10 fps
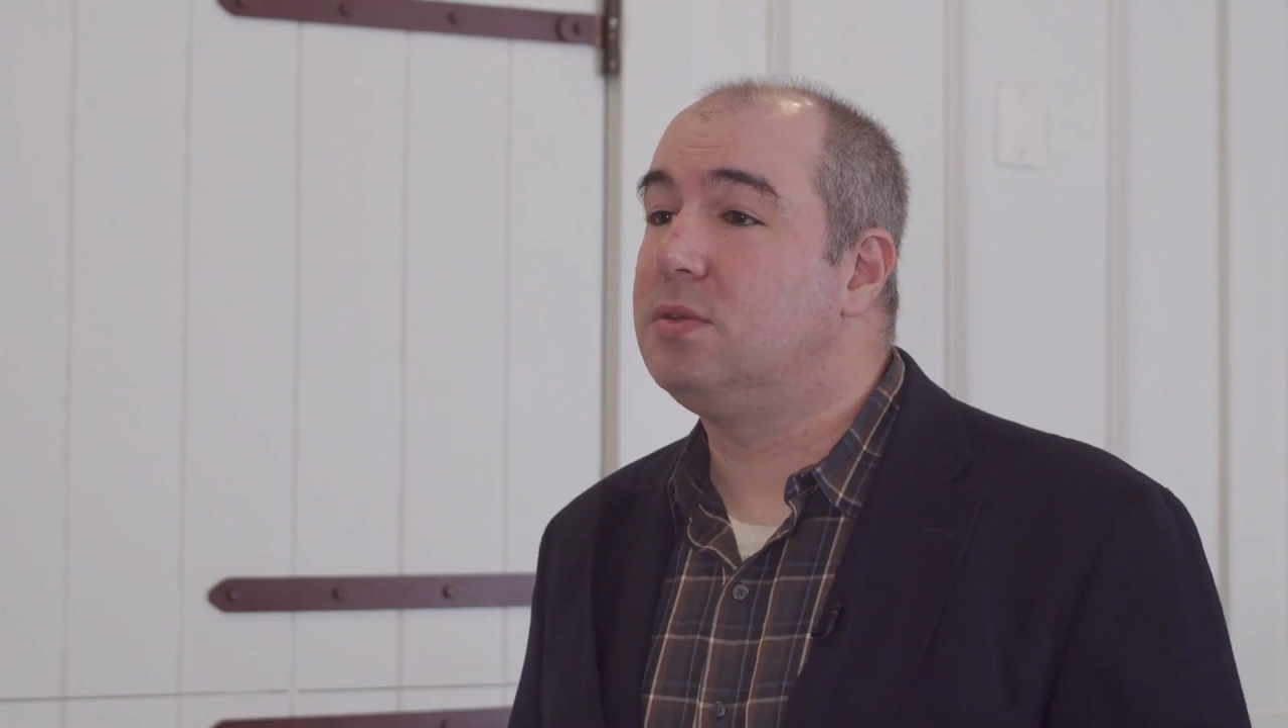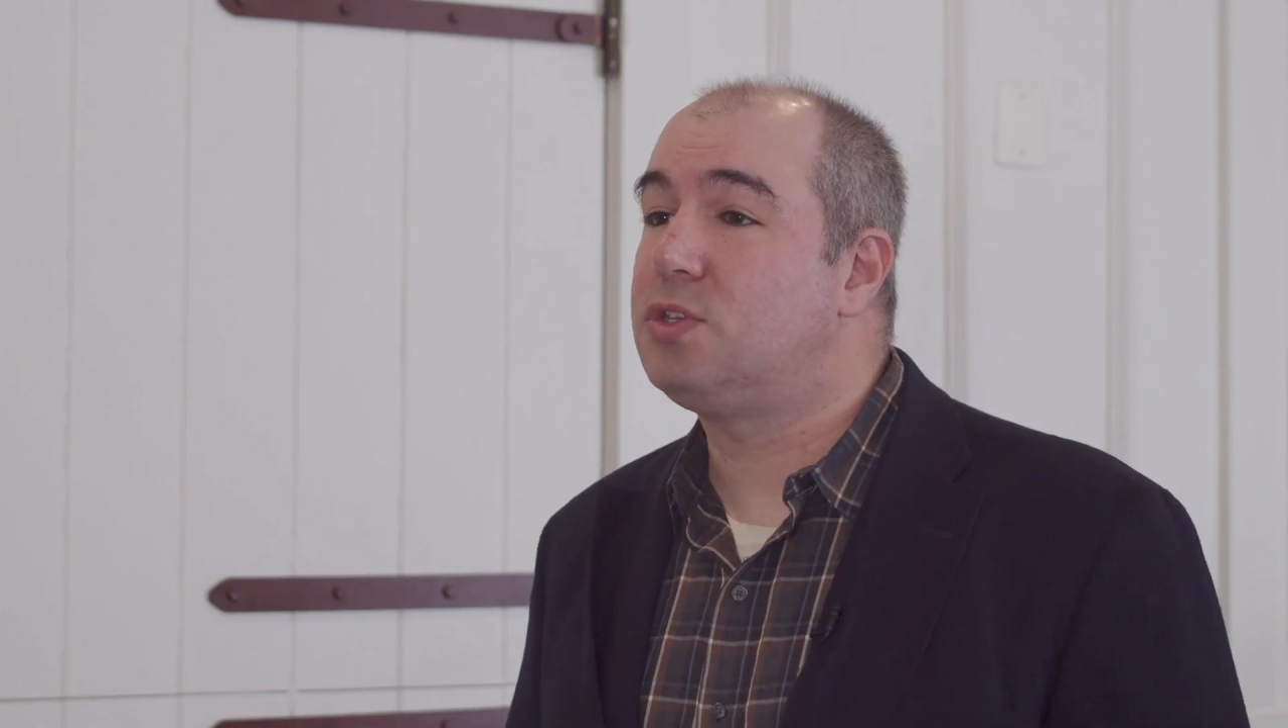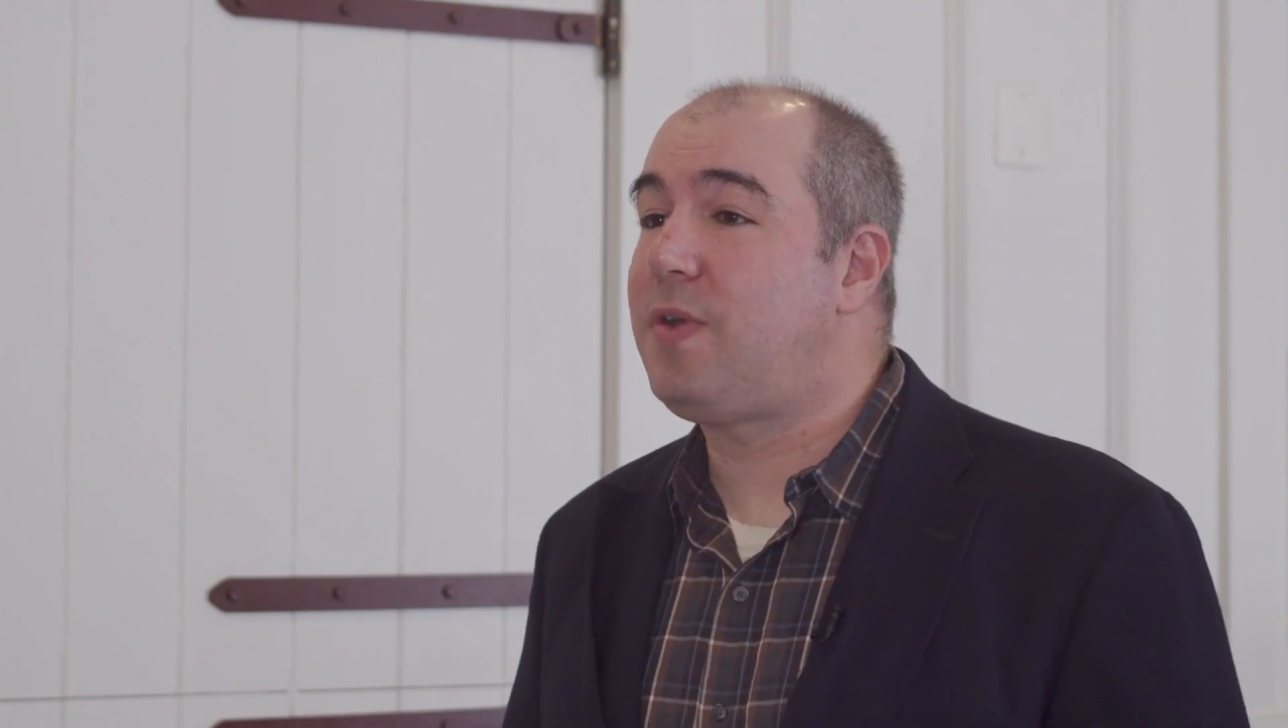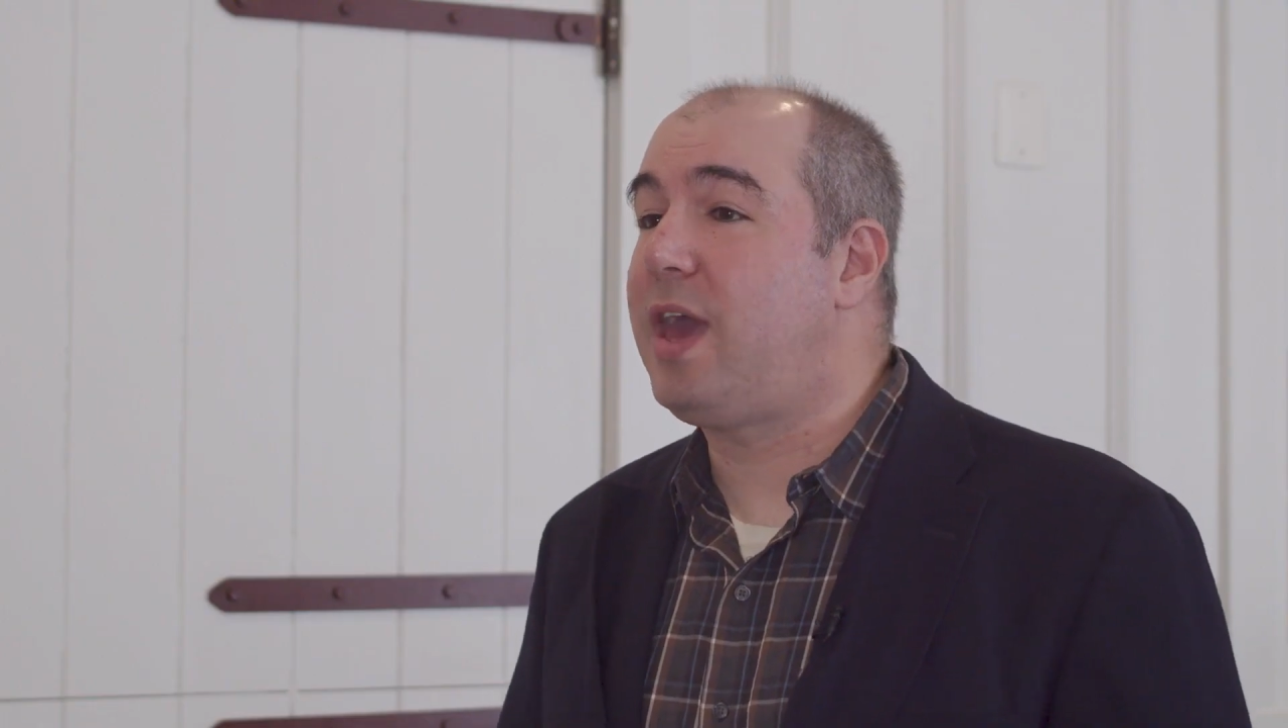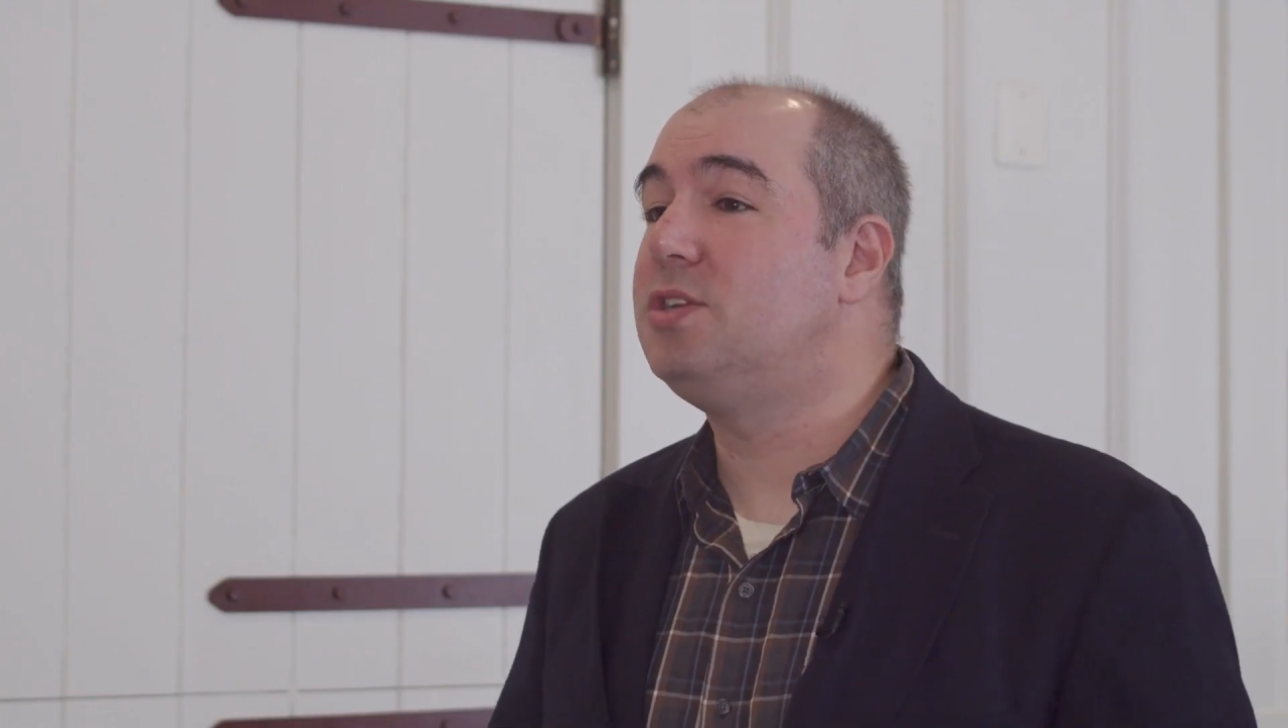
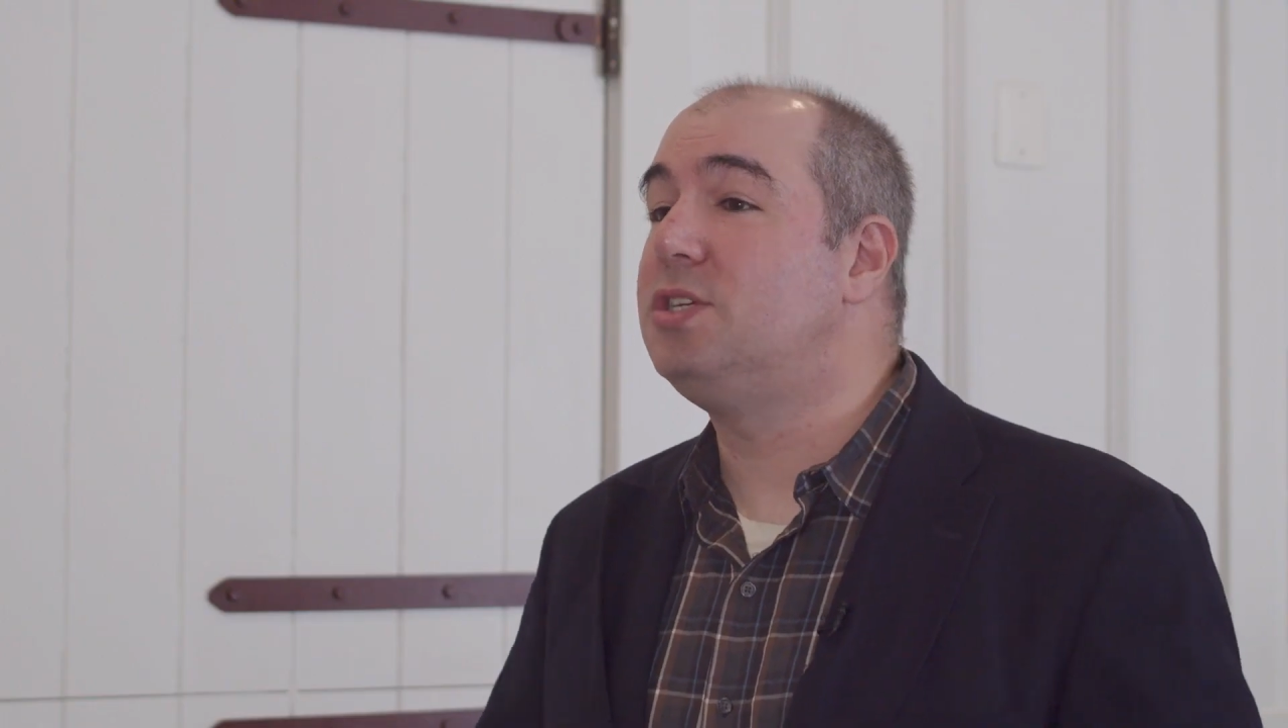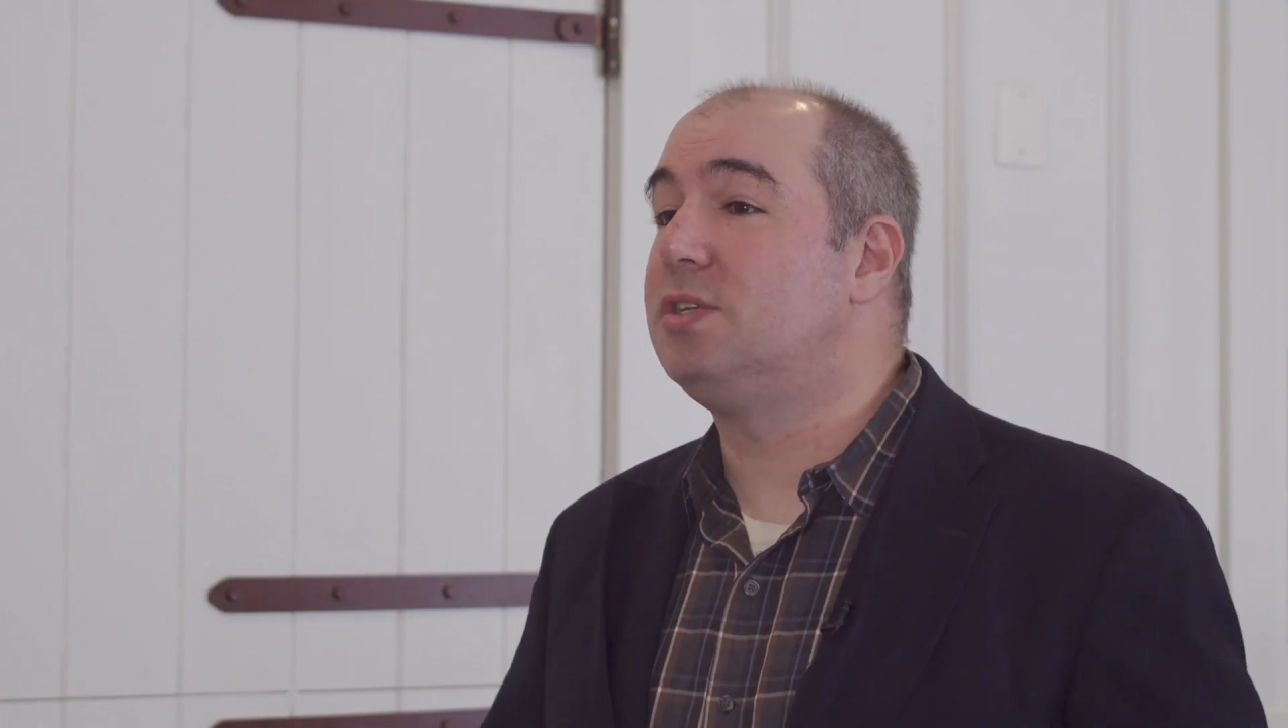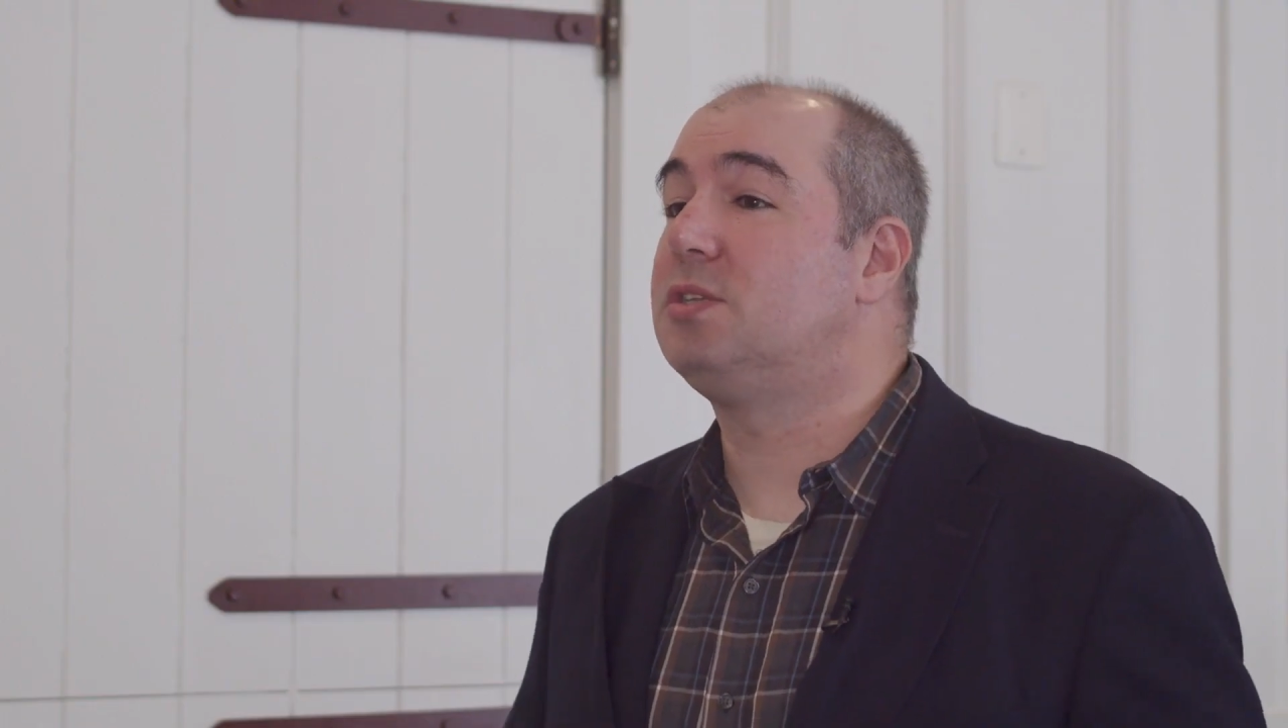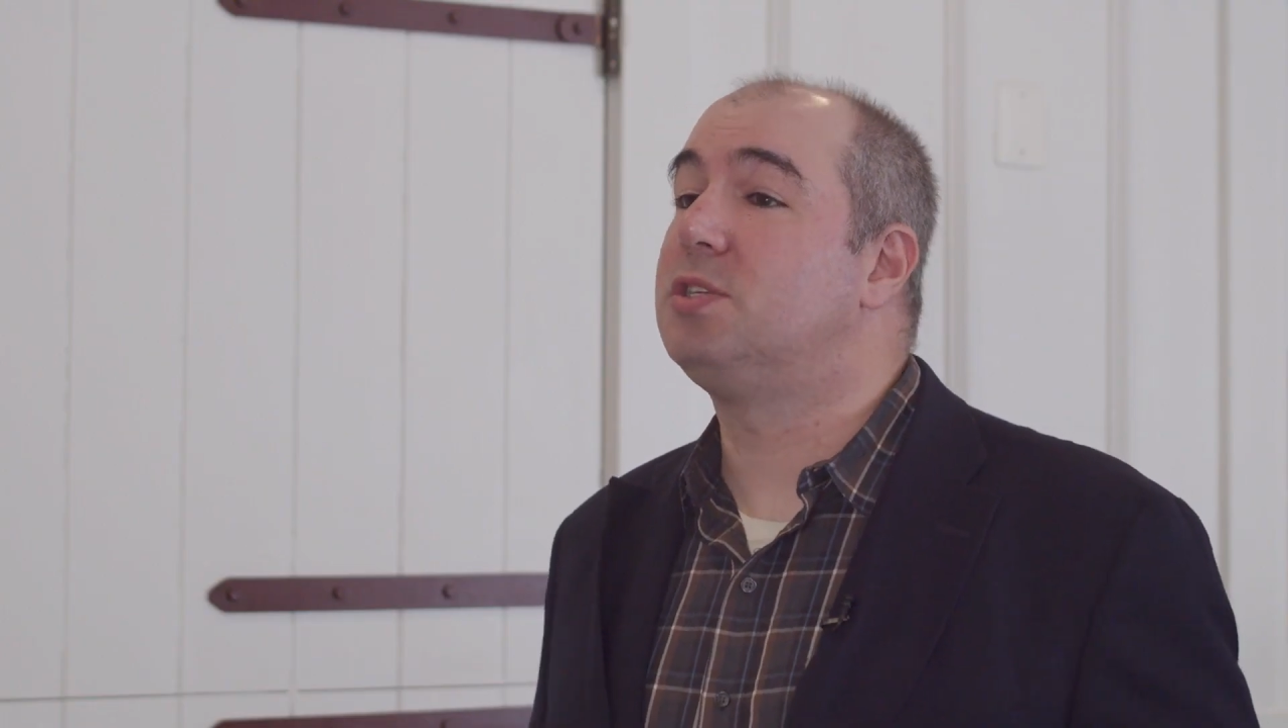strategies and